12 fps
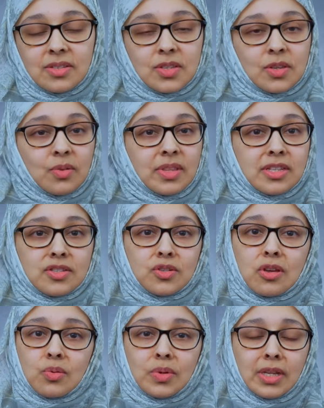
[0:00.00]
So there's
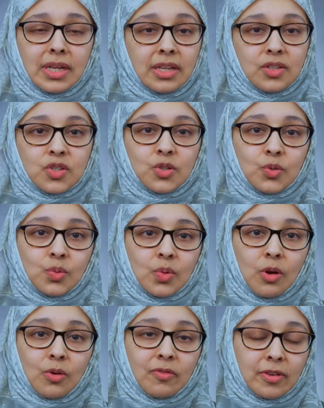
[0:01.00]
no need to
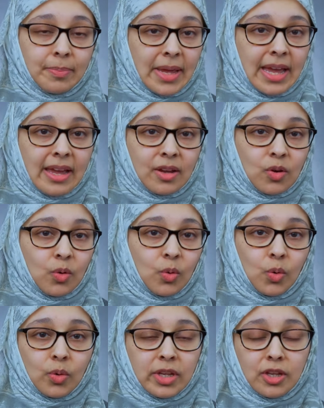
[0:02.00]
overpack or,